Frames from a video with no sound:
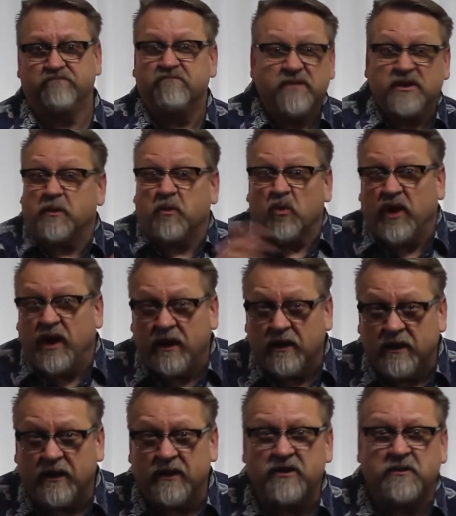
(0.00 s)
Some reading
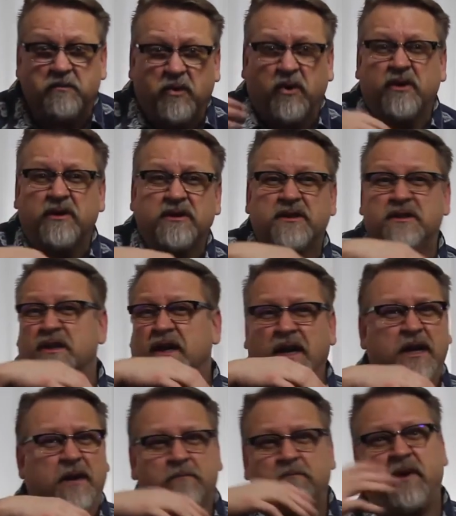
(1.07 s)
lists, books.
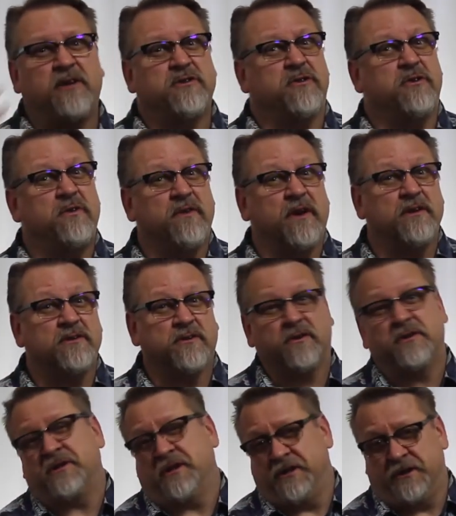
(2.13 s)
Make sure you've got a
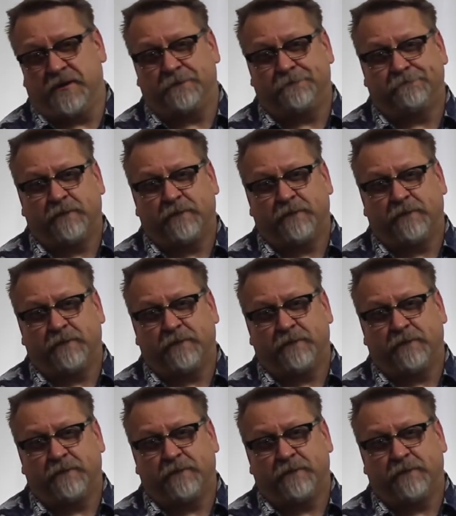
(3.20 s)
search engine.